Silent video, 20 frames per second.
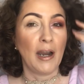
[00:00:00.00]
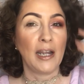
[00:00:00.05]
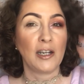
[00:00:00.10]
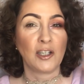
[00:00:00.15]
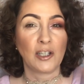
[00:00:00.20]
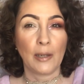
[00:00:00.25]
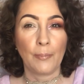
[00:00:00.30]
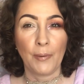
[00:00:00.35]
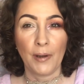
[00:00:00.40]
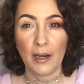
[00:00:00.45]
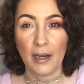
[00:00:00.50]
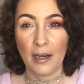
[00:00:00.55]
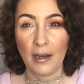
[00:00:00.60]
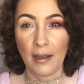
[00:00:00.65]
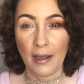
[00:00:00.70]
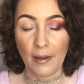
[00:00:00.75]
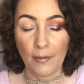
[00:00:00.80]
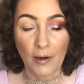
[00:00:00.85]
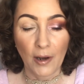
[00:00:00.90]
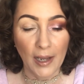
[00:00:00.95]
actually, but
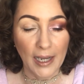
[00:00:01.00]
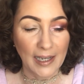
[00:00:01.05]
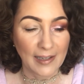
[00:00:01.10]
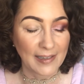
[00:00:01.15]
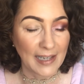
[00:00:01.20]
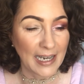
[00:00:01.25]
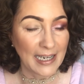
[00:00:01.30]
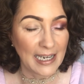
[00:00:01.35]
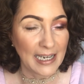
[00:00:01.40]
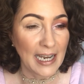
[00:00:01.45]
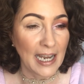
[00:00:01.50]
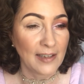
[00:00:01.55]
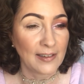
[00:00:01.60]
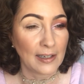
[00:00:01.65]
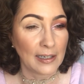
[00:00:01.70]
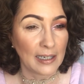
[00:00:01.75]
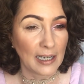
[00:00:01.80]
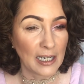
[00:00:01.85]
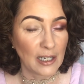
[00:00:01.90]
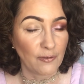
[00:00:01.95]
like I said in
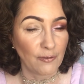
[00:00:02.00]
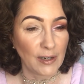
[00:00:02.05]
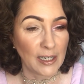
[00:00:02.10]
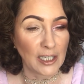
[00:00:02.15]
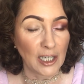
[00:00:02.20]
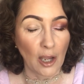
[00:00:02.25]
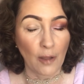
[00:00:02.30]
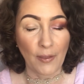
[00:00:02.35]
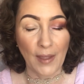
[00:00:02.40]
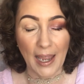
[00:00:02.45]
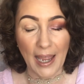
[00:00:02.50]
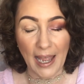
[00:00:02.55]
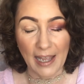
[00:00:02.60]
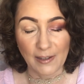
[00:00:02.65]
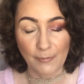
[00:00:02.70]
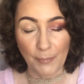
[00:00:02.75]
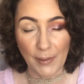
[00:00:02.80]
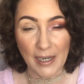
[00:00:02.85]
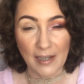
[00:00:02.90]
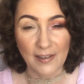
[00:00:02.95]
yesterday's video, there
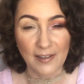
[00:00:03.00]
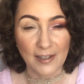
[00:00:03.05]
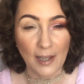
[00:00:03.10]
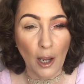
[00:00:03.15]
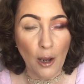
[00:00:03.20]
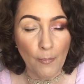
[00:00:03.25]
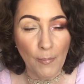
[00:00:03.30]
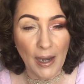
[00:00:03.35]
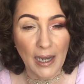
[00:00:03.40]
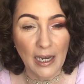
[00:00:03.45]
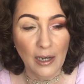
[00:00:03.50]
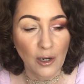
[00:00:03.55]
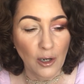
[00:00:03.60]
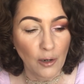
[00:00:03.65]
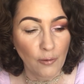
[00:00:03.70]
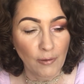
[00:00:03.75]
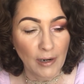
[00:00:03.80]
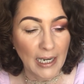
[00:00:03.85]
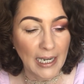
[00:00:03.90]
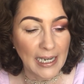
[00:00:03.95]
has been so many
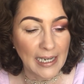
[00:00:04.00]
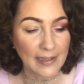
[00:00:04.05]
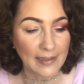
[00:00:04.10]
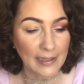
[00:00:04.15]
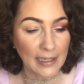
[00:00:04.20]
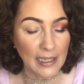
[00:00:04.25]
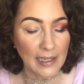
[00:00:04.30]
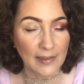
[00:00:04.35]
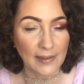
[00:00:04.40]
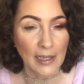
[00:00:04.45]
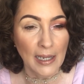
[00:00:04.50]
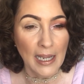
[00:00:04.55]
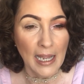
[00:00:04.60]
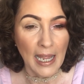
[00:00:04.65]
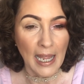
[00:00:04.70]
new releases.